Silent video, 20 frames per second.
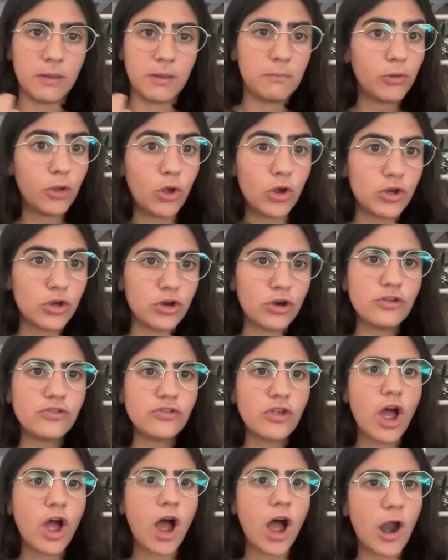
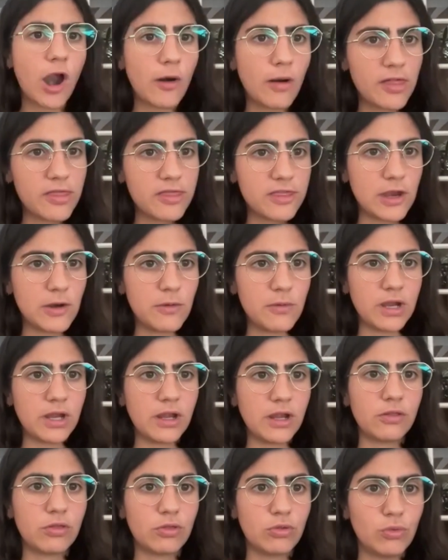employers are
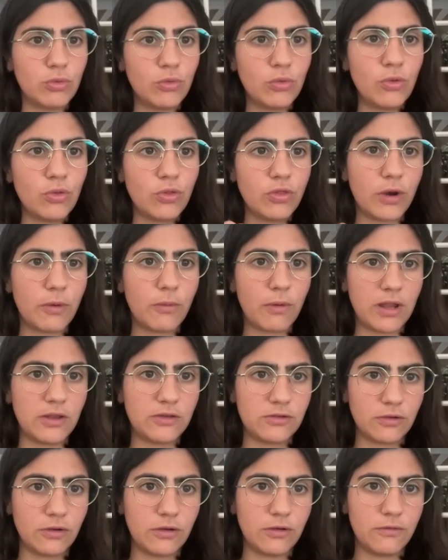adhering to the
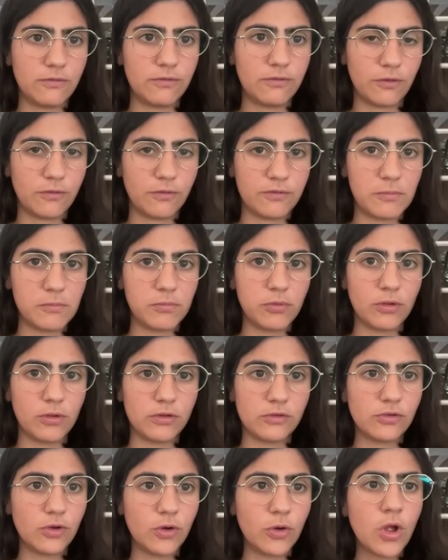rights of
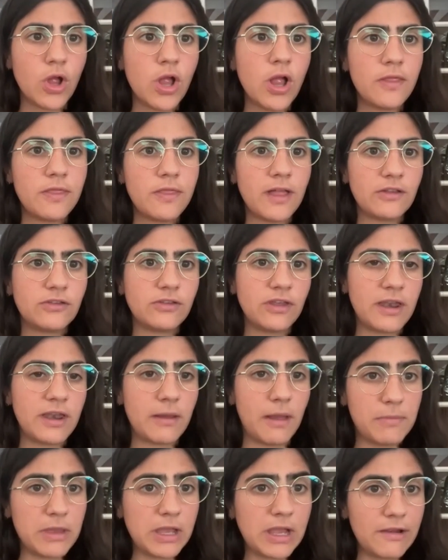employees. So that's
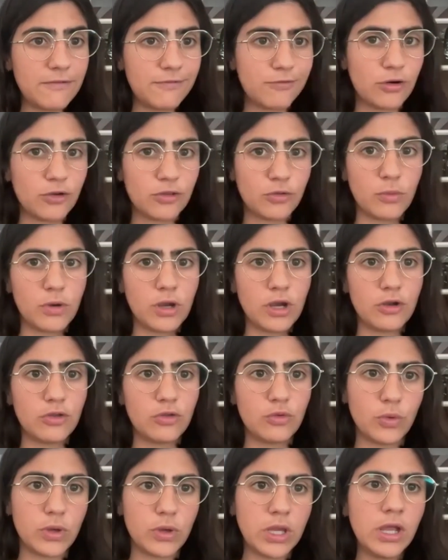a big effort we are
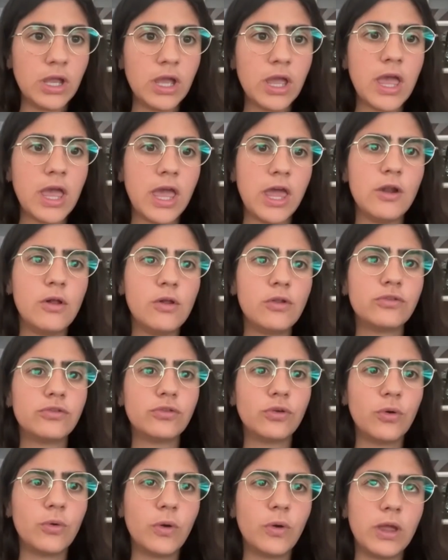doing. And
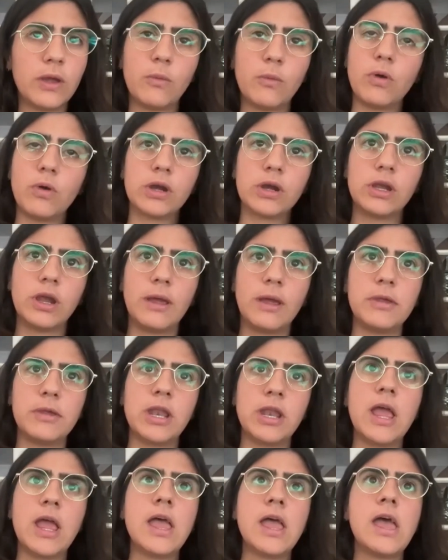also
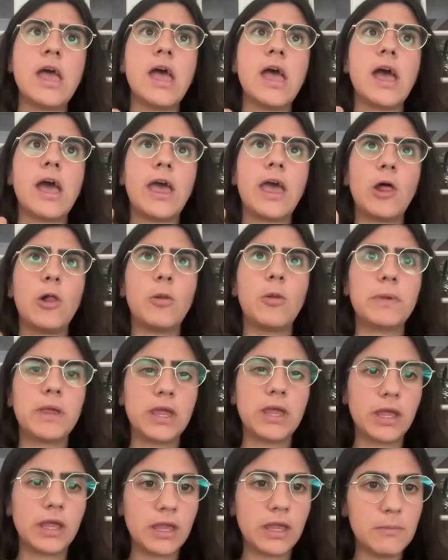
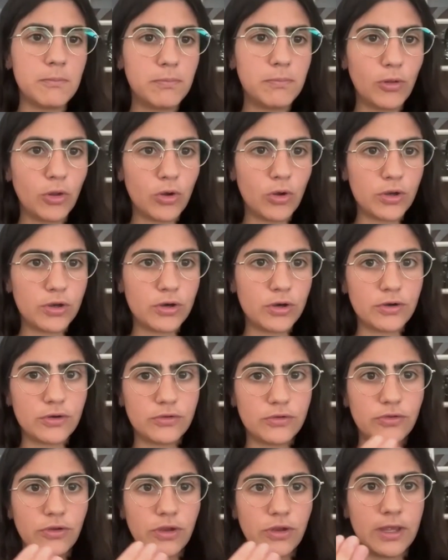helping
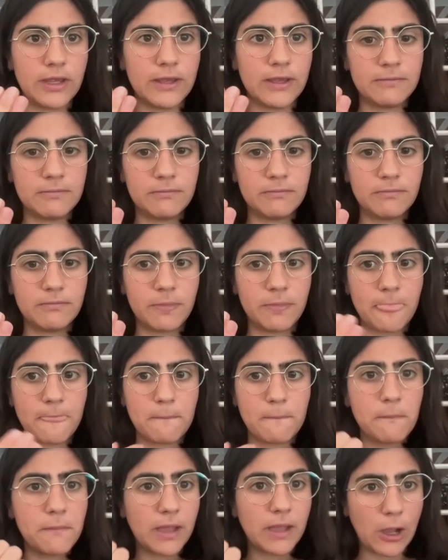employers
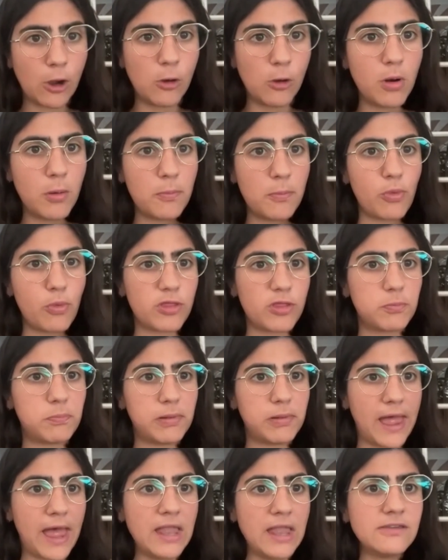come up
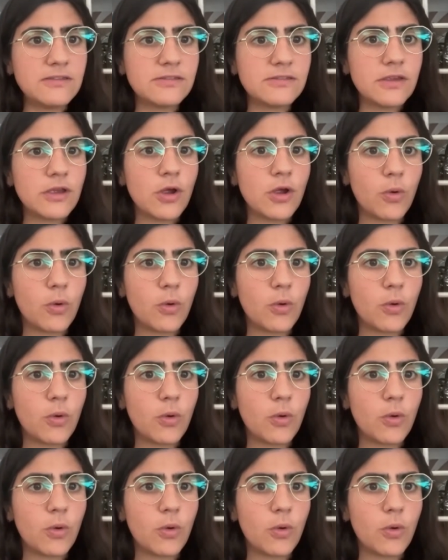with plans.